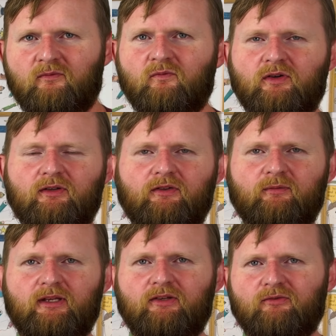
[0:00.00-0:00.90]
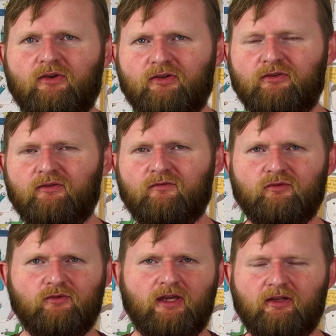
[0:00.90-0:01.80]
What does it mean to us,
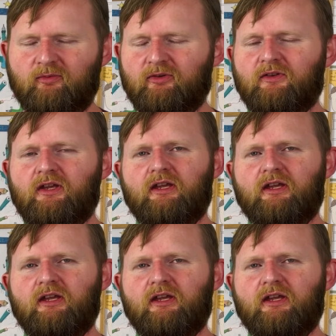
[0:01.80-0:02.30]
to the expert?